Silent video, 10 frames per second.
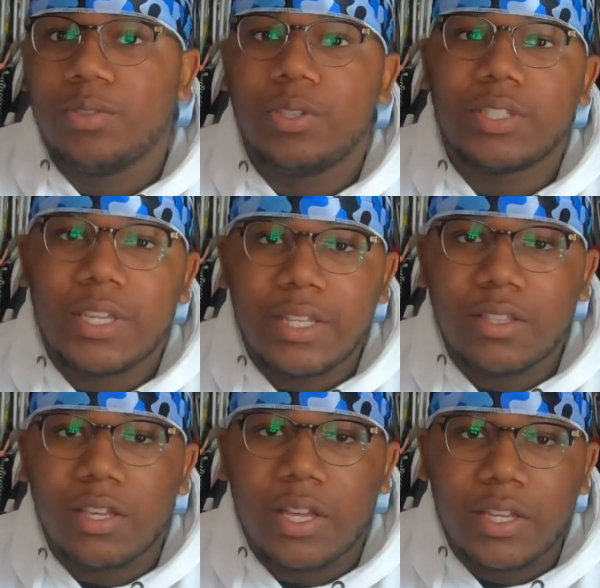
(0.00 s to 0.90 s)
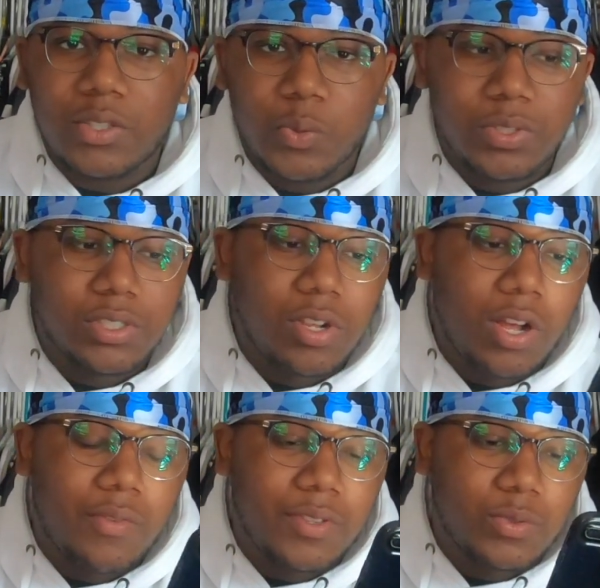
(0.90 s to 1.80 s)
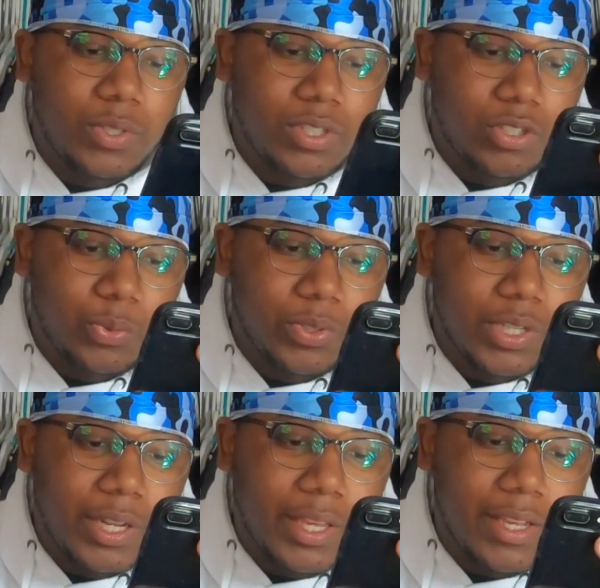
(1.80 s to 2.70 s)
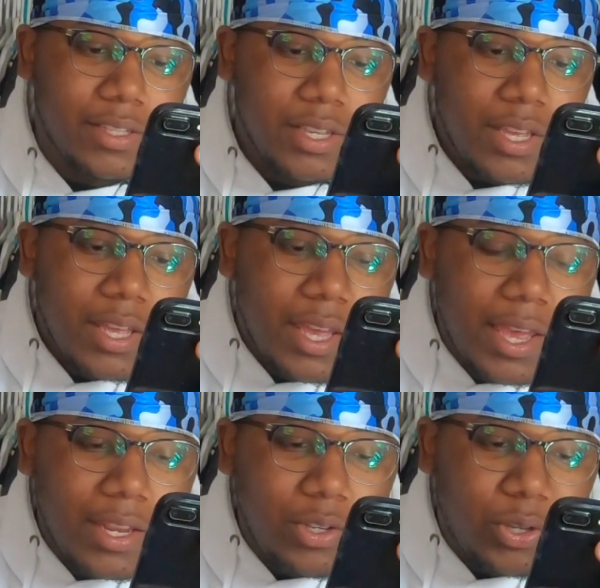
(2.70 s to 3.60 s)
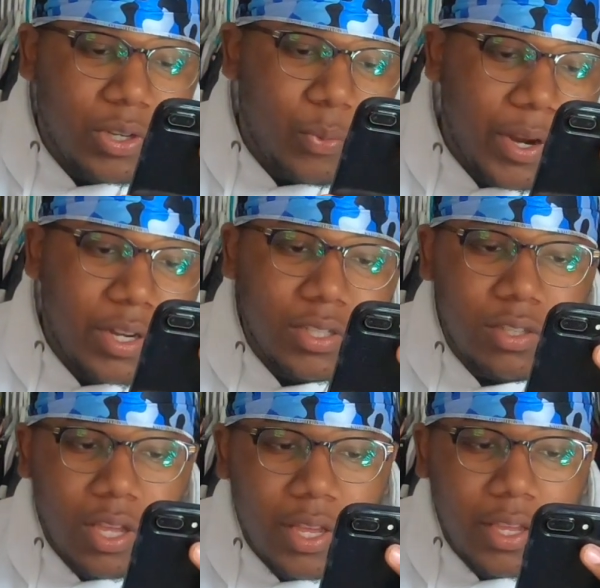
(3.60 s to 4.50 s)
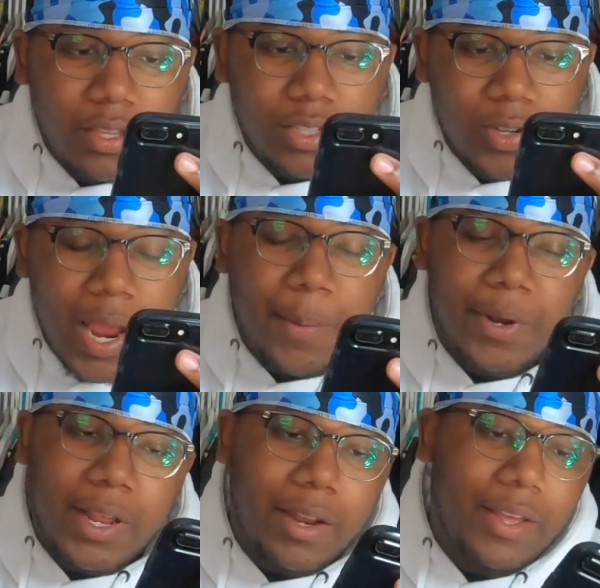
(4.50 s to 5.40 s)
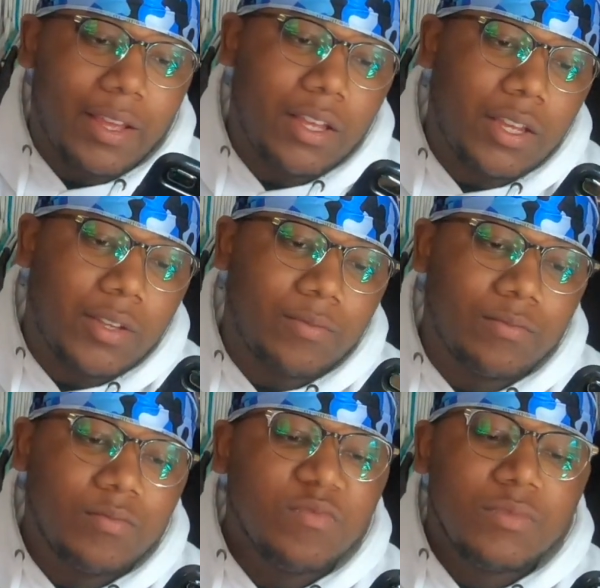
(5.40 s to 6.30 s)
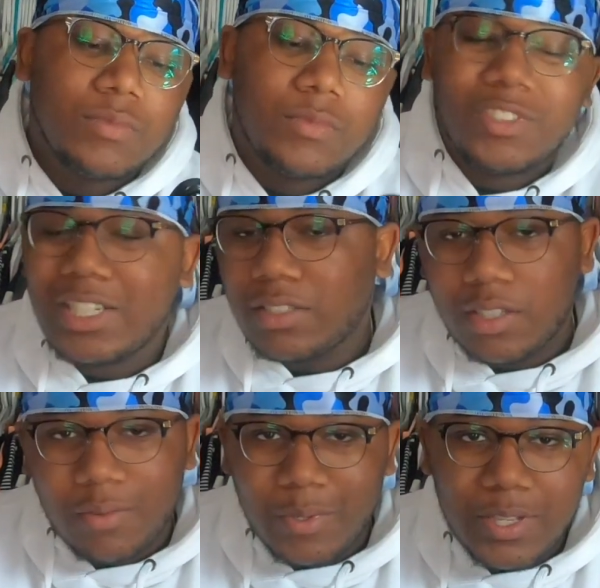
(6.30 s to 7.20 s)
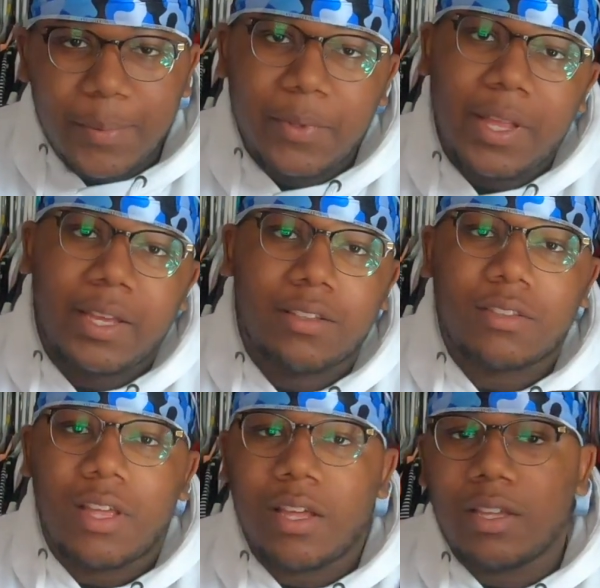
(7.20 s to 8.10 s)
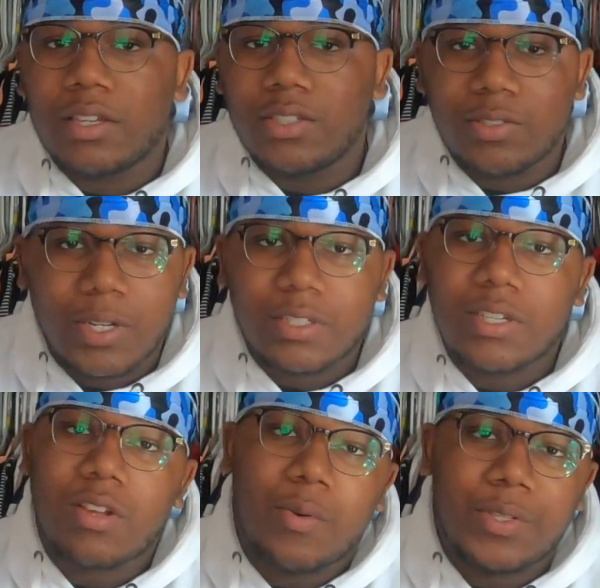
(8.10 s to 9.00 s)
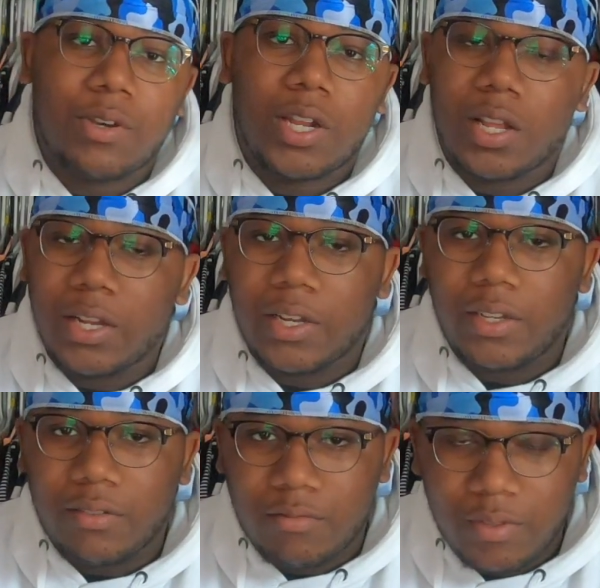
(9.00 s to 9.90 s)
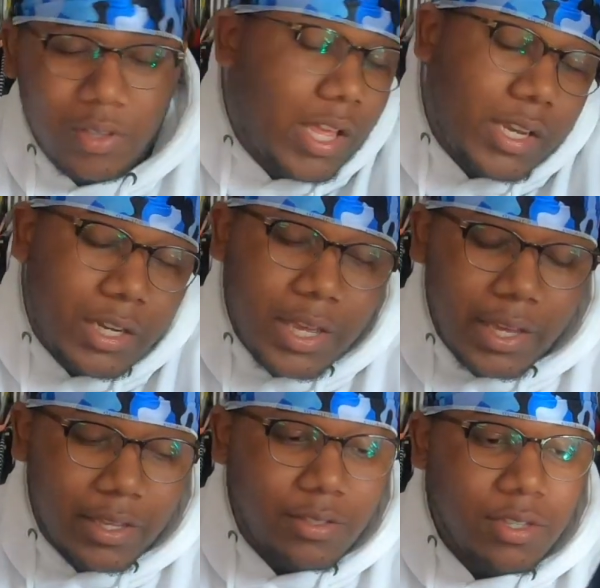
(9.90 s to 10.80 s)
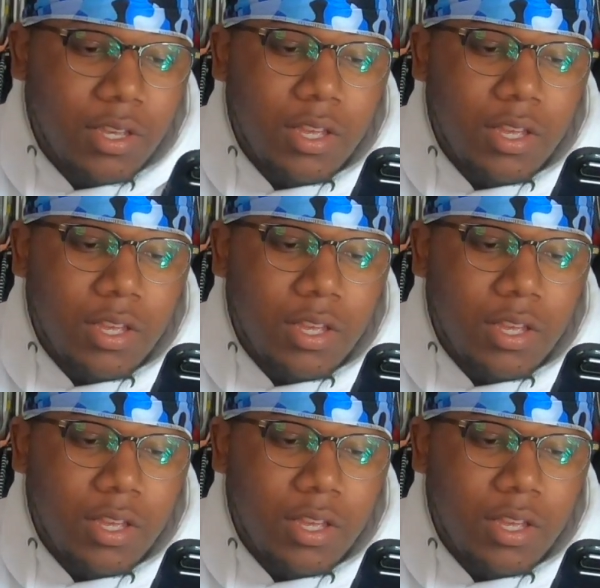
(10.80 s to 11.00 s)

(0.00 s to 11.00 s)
You can take the swooshes off and switch the swoosh out, I guess, and you can wear this strap or not, just to resemble like the construction that's always going on in London, I guess.